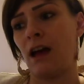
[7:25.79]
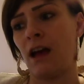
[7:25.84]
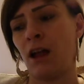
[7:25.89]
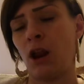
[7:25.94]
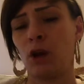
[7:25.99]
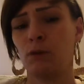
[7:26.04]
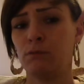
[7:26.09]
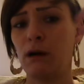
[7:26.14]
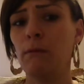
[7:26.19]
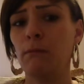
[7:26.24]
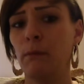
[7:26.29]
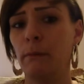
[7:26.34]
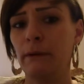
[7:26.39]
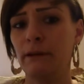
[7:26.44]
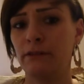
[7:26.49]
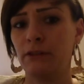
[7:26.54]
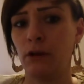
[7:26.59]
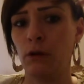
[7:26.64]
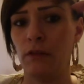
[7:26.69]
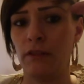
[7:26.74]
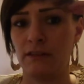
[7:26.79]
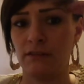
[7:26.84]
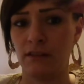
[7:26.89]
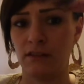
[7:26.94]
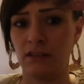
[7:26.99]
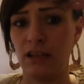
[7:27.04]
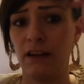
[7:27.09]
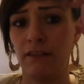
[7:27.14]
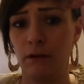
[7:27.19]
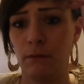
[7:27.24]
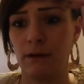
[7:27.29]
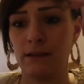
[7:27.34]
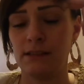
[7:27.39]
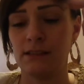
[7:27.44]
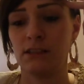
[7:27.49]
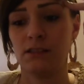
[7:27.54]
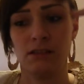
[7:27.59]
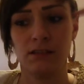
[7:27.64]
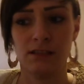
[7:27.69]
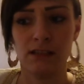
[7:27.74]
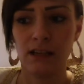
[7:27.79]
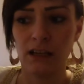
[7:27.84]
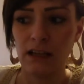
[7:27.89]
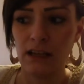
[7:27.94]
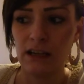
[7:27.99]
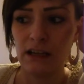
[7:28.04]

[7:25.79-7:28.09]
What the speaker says: and I'd probably do the terry ones, because